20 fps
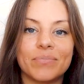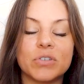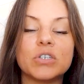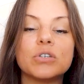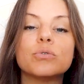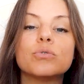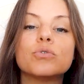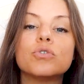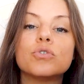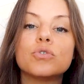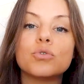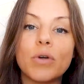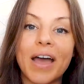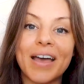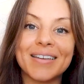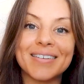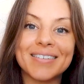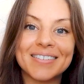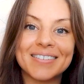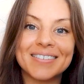Do you
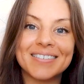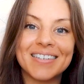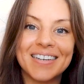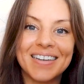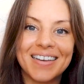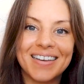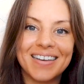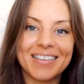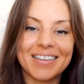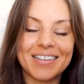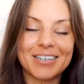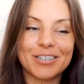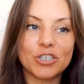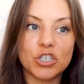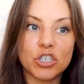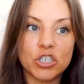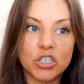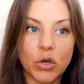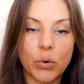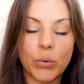trust that in
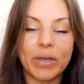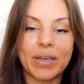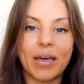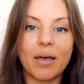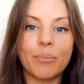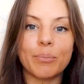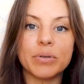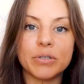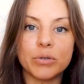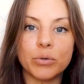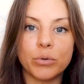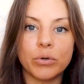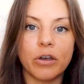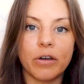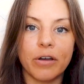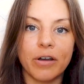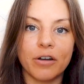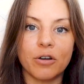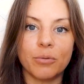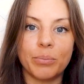showing up as who
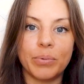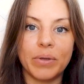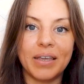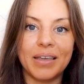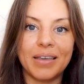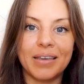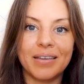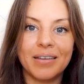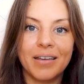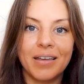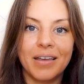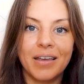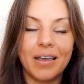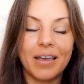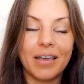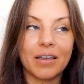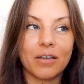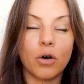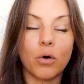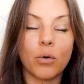you're here to be
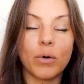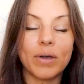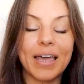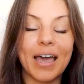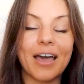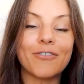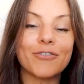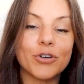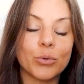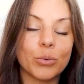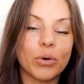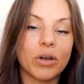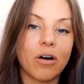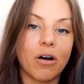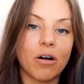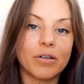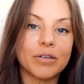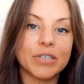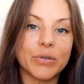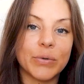and going after what
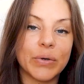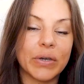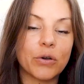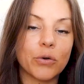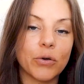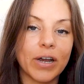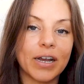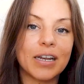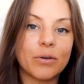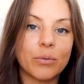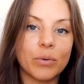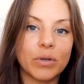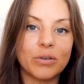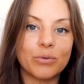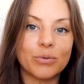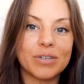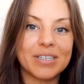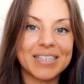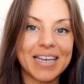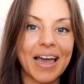calls you and creating what
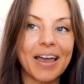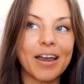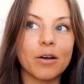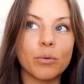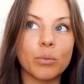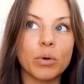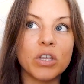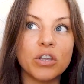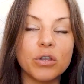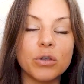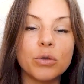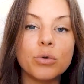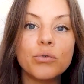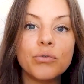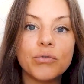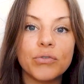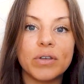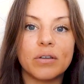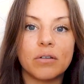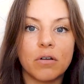you desire, what
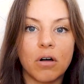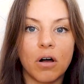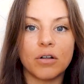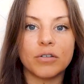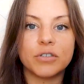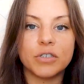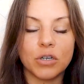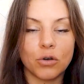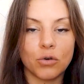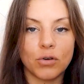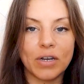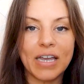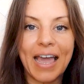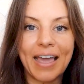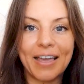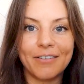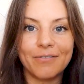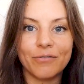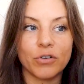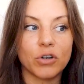you feel called to
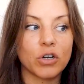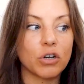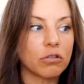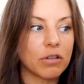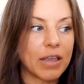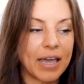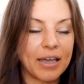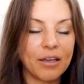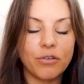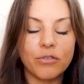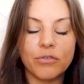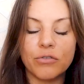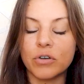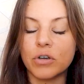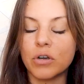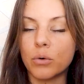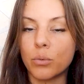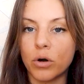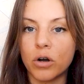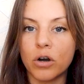create for your life,
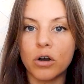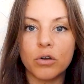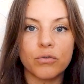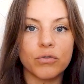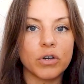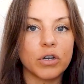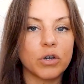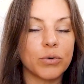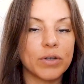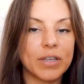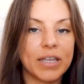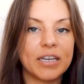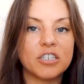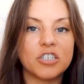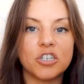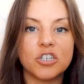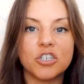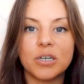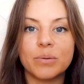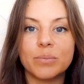for your work, for your
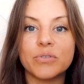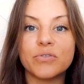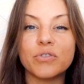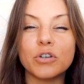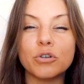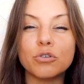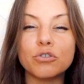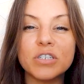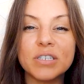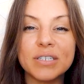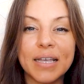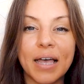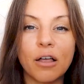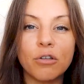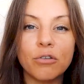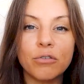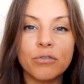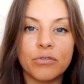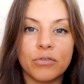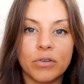relationships, for
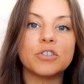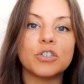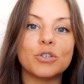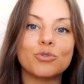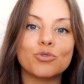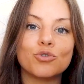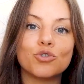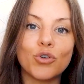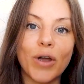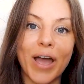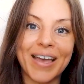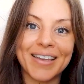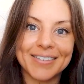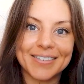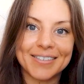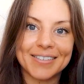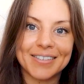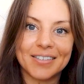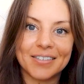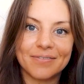yourself? Do you
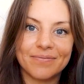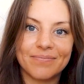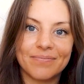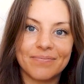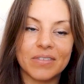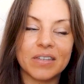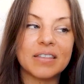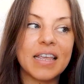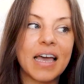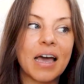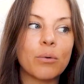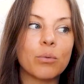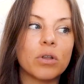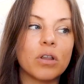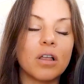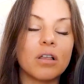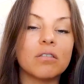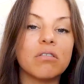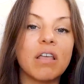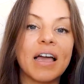trust that
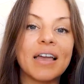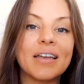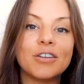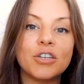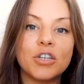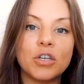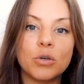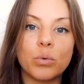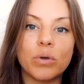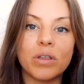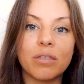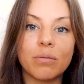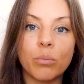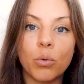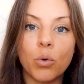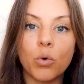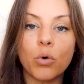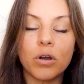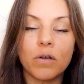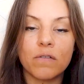will align you with
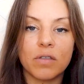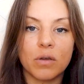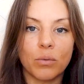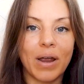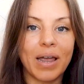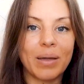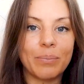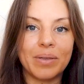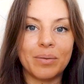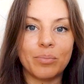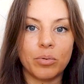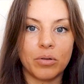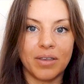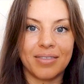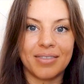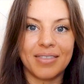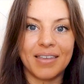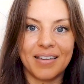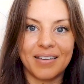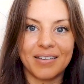more of the right people
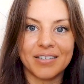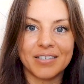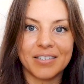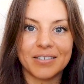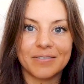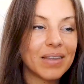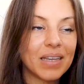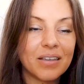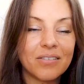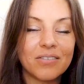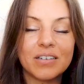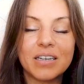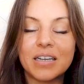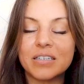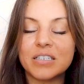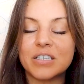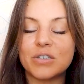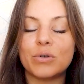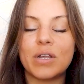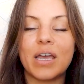and things, even
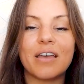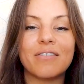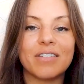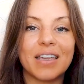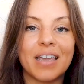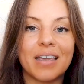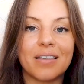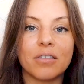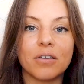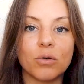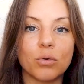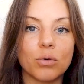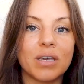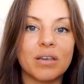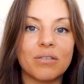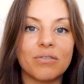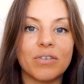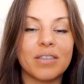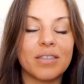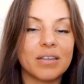as you navigate the
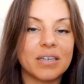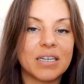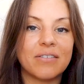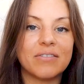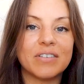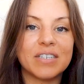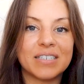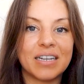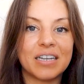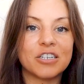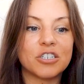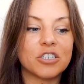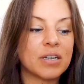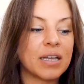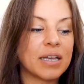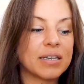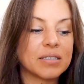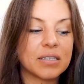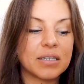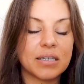grief and the
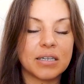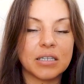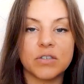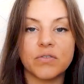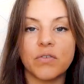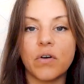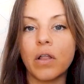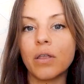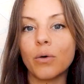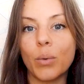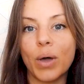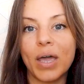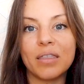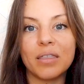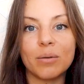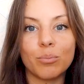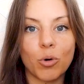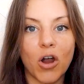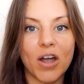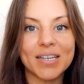devastation as things fall away
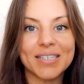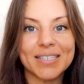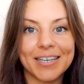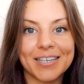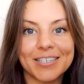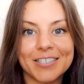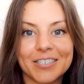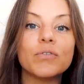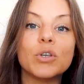in the process.